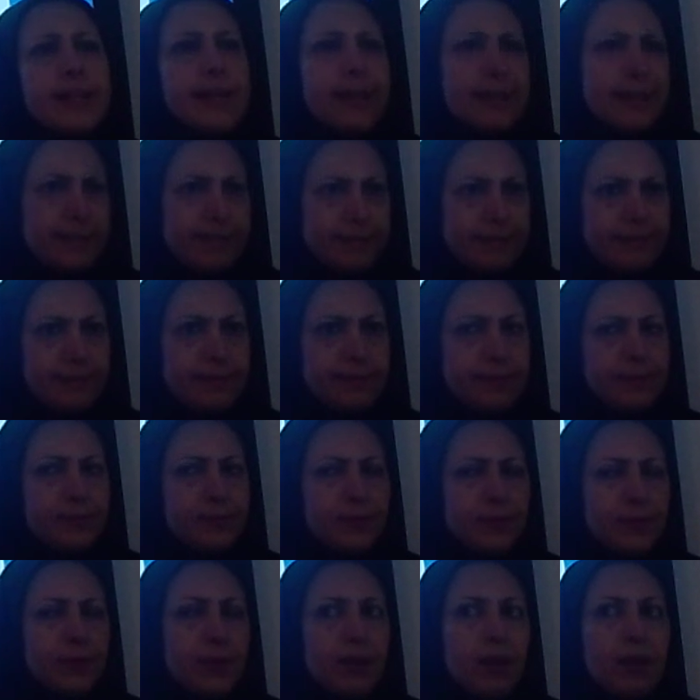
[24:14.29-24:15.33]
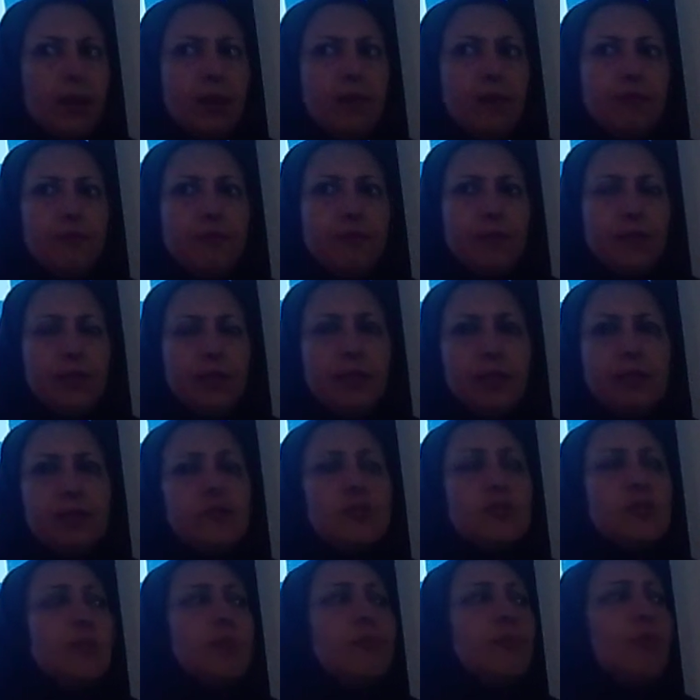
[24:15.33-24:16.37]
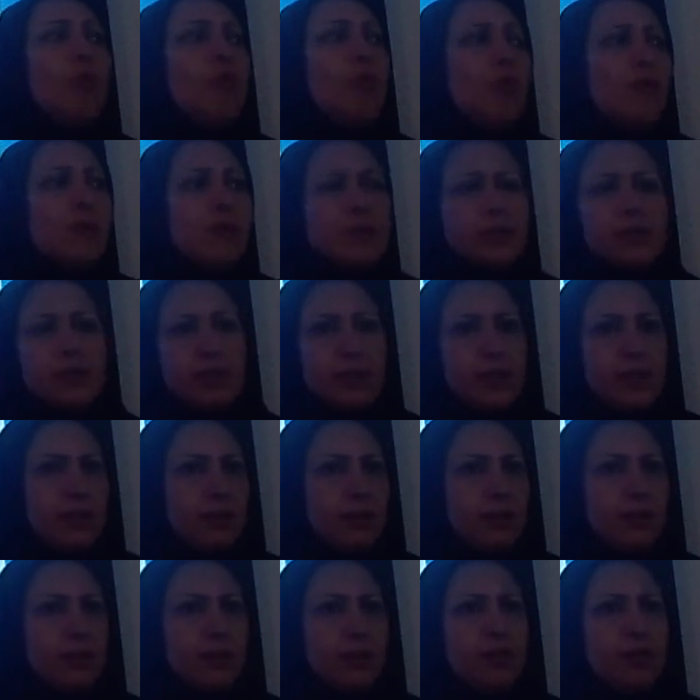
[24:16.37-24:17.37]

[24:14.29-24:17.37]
can we supporting.